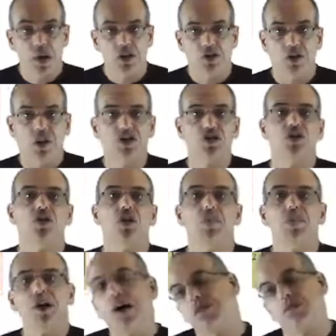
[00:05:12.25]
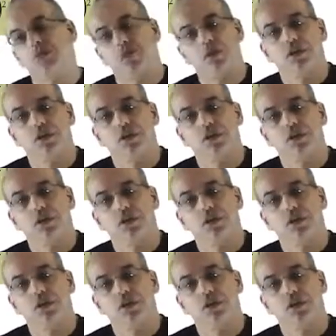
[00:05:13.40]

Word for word: So let's talk about